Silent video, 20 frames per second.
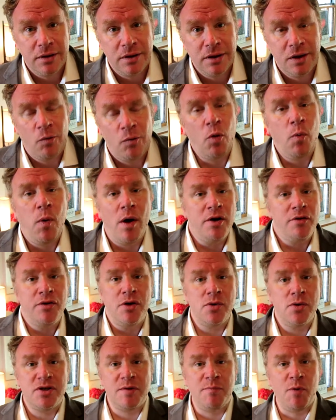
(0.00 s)
Well, what are
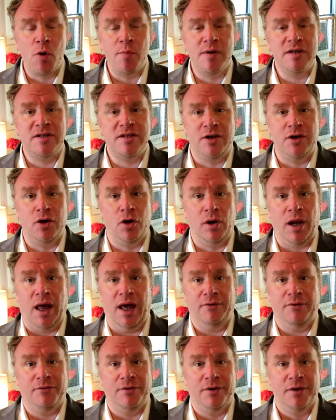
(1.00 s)
those moments in your
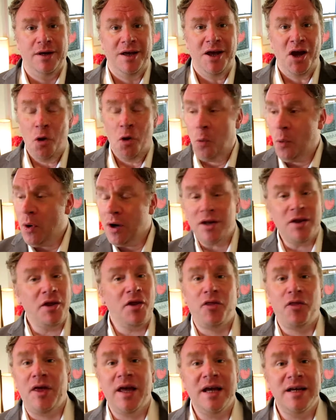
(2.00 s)
life? What are the
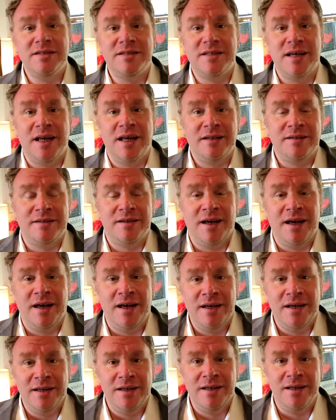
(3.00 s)
things that
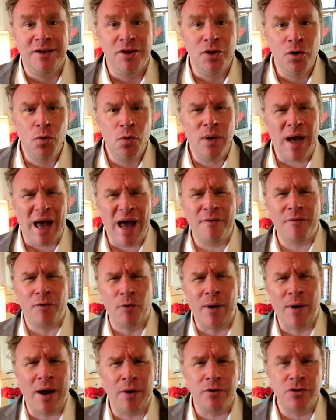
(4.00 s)
you have
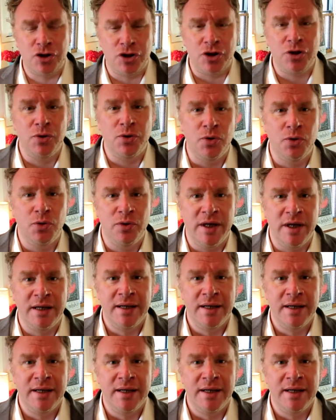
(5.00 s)
around you that